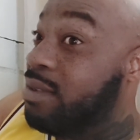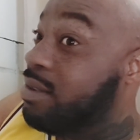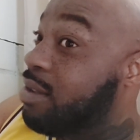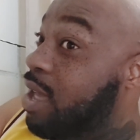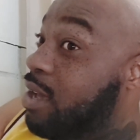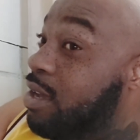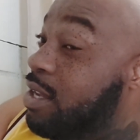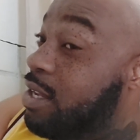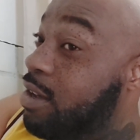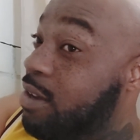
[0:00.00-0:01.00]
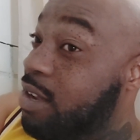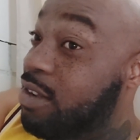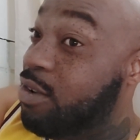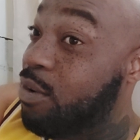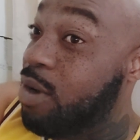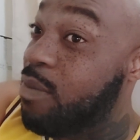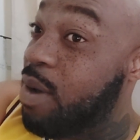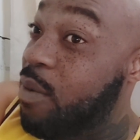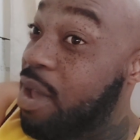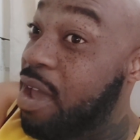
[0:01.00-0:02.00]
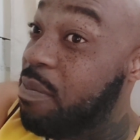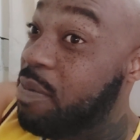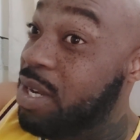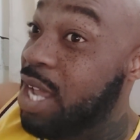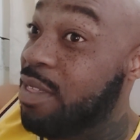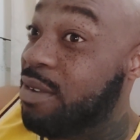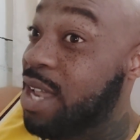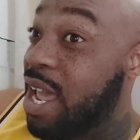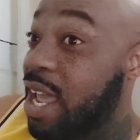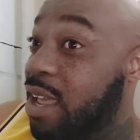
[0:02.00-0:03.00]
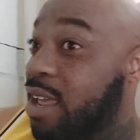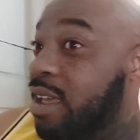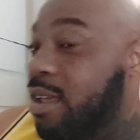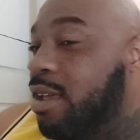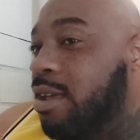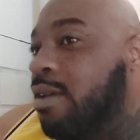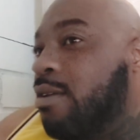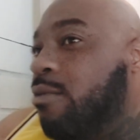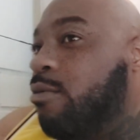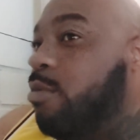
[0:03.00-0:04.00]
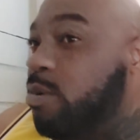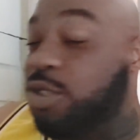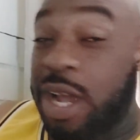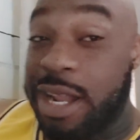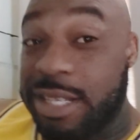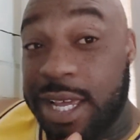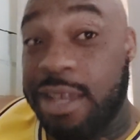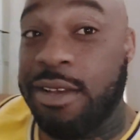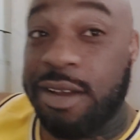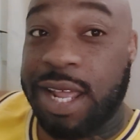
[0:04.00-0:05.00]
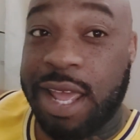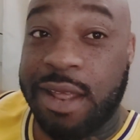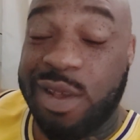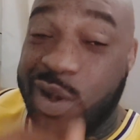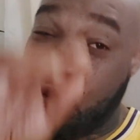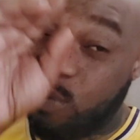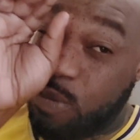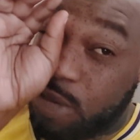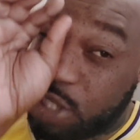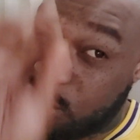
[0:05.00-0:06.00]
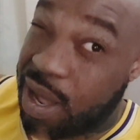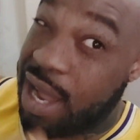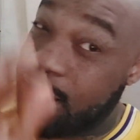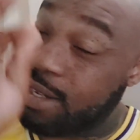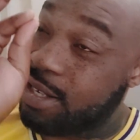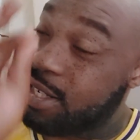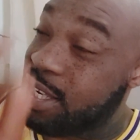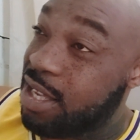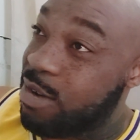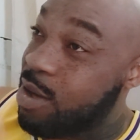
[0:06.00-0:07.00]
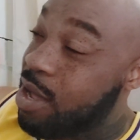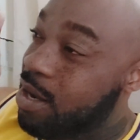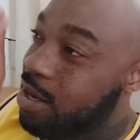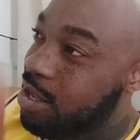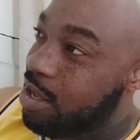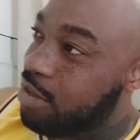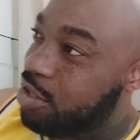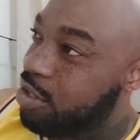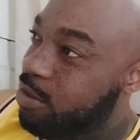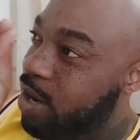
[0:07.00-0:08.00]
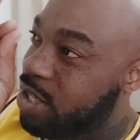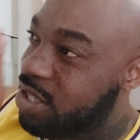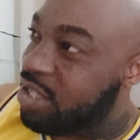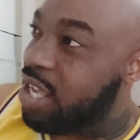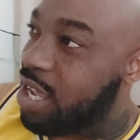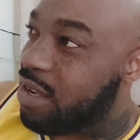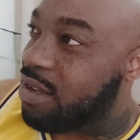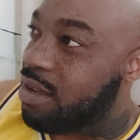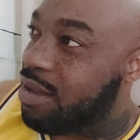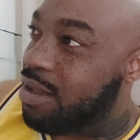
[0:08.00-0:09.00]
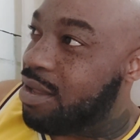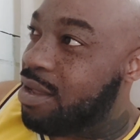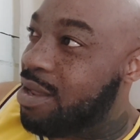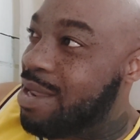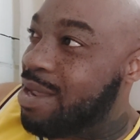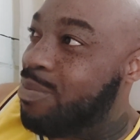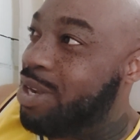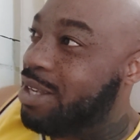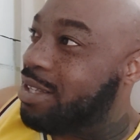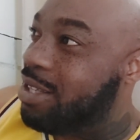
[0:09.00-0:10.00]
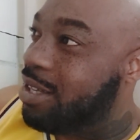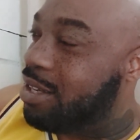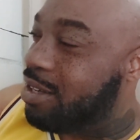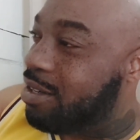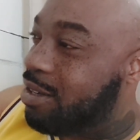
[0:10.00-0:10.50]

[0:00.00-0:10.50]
It's not good to tell that story about what happened the other day. We were trying to tell you all that. We've been trying to tell the young generation this. But it took